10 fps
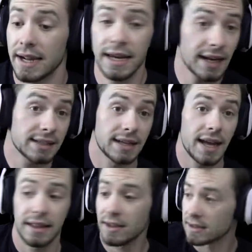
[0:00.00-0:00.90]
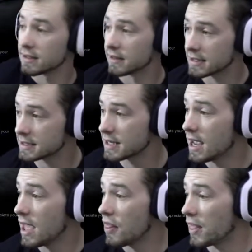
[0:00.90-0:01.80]
I connected. Hey look,
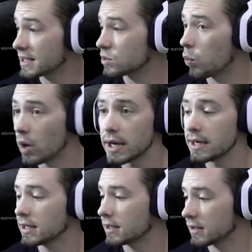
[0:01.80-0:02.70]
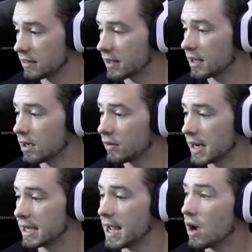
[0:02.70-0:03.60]
that's one thing
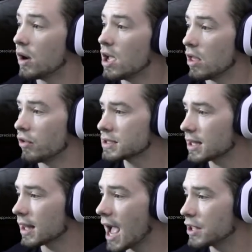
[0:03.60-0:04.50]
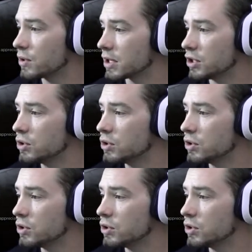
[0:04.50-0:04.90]
already. Now there's a lot you can do.